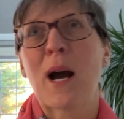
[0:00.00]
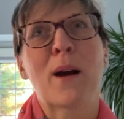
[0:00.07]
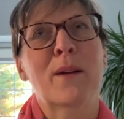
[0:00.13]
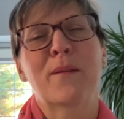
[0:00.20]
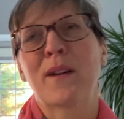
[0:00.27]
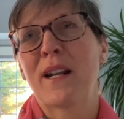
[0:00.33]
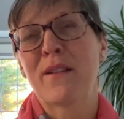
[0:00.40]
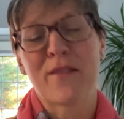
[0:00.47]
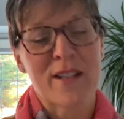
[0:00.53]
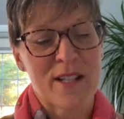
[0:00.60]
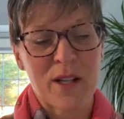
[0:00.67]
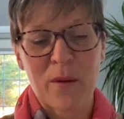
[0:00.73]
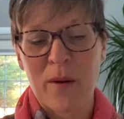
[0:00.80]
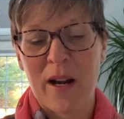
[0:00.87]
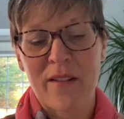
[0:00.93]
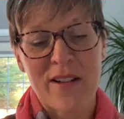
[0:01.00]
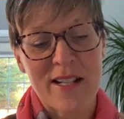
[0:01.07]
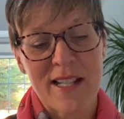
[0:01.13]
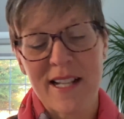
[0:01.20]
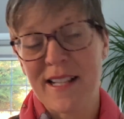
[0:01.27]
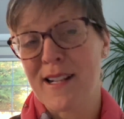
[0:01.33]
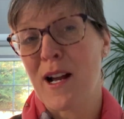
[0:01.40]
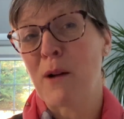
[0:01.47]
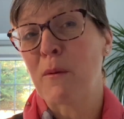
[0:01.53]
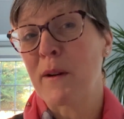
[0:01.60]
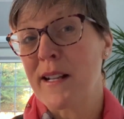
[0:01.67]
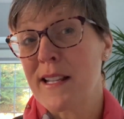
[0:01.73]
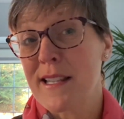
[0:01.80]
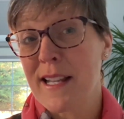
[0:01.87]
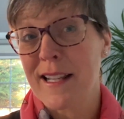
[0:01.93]
Whenever it's Aquarius season, I
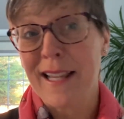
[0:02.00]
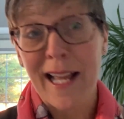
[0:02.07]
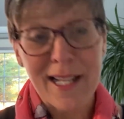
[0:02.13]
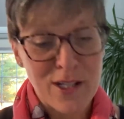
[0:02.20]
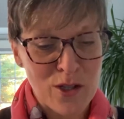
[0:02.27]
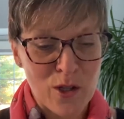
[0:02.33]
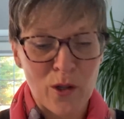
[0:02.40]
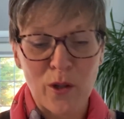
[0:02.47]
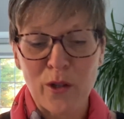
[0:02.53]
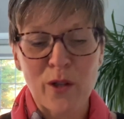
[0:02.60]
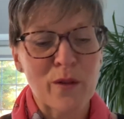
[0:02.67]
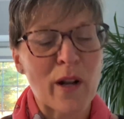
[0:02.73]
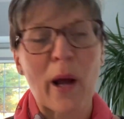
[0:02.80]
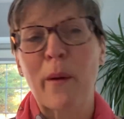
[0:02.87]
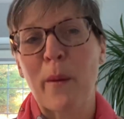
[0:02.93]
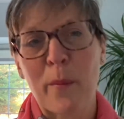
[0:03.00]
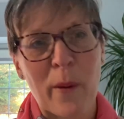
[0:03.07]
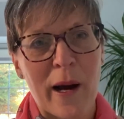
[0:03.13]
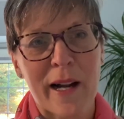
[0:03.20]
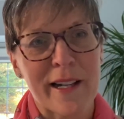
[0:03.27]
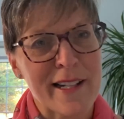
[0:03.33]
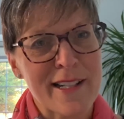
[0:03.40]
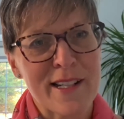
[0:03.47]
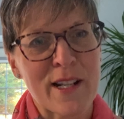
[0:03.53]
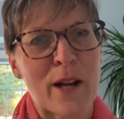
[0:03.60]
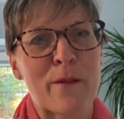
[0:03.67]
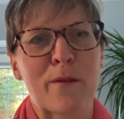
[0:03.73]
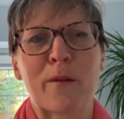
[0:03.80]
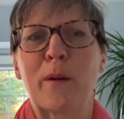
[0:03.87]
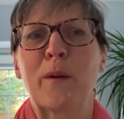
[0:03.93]
want to sing that song. You know the one. It's
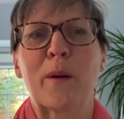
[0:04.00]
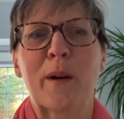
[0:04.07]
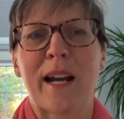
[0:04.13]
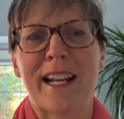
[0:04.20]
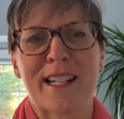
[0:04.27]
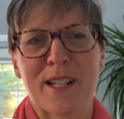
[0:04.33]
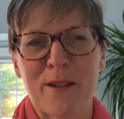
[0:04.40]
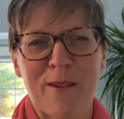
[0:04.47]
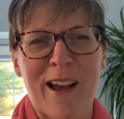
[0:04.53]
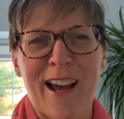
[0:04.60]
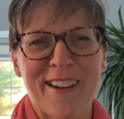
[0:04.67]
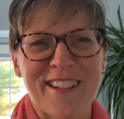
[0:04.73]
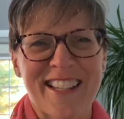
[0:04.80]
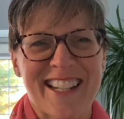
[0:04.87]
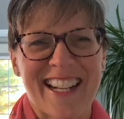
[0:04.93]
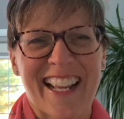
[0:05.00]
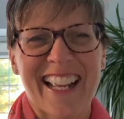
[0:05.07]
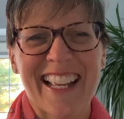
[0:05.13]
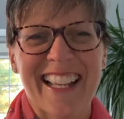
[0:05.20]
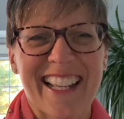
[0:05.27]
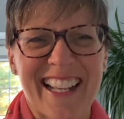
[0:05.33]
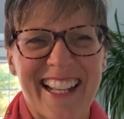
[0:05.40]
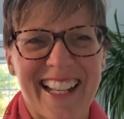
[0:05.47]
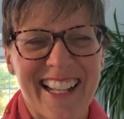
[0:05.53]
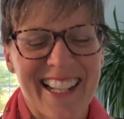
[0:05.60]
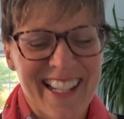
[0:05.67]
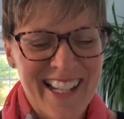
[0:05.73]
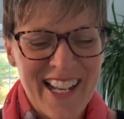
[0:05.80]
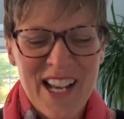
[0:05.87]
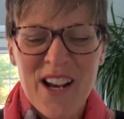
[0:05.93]
going through your head as well, isn't
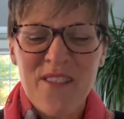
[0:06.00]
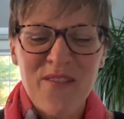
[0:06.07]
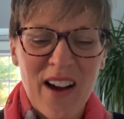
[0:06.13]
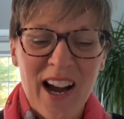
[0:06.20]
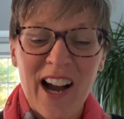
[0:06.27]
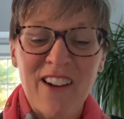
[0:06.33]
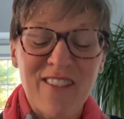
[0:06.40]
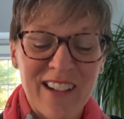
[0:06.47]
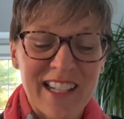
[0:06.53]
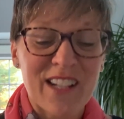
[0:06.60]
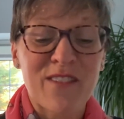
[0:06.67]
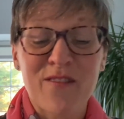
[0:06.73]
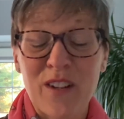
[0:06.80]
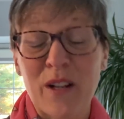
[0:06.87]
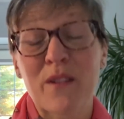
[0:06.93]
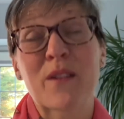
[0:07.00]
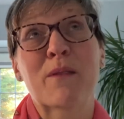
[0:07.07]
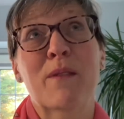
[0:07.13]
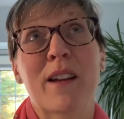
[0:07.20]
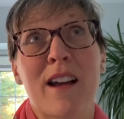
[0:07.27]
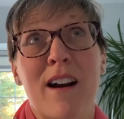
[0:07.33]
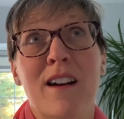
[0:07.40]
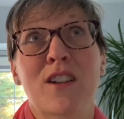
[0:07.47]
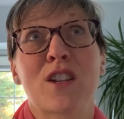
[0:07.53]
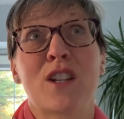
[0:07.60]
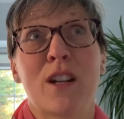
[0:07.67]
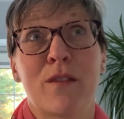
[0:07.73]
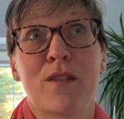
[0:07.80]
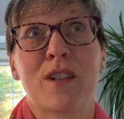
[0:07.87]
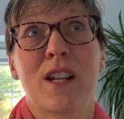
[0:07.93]
it? But I really feel that we are
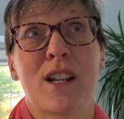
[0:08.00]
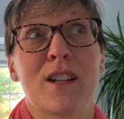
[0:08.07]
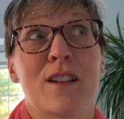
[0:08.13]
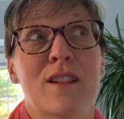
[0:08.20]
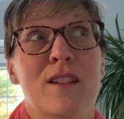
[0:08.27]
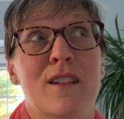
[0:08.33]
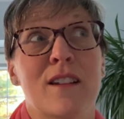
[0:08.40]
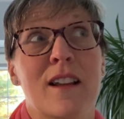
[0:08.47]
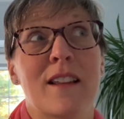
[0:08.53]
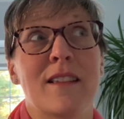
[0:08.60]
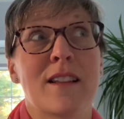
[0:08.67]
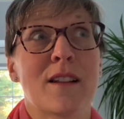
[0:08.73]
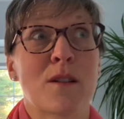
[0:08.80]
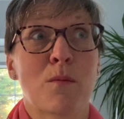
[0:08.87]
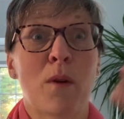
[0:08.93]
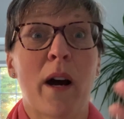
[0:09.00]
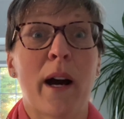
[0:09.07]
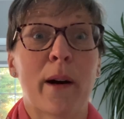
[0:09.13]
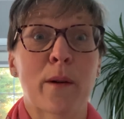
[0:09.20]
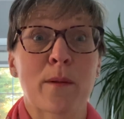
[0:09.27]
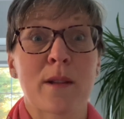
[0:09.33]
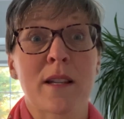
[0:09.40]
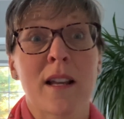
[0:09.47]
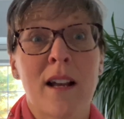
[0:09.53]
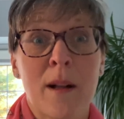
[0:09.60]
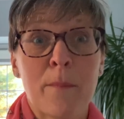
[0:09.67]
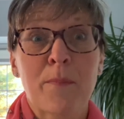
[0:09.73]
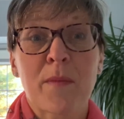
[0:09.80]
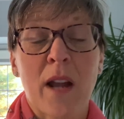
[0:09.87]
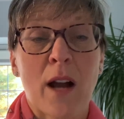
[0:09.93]
shifting in this world.
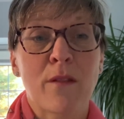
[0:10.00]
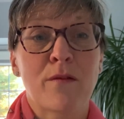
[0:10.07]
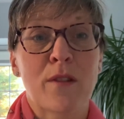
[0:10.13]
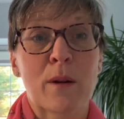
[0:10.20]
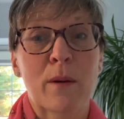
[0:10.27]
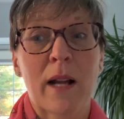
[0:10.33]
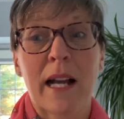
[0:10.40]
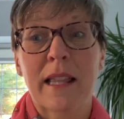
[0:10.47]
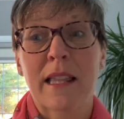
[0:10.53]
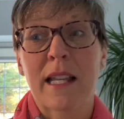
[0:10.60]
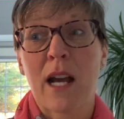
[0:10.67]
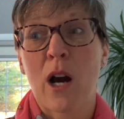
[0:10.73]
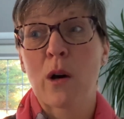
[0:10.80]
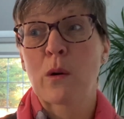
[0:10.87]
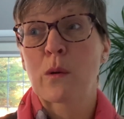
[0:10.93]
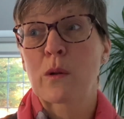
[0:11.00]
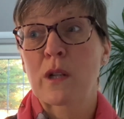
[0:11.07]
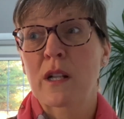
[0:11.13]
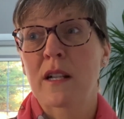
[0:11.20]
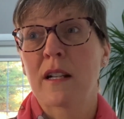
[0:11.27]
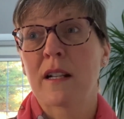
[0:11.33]
I feel like the old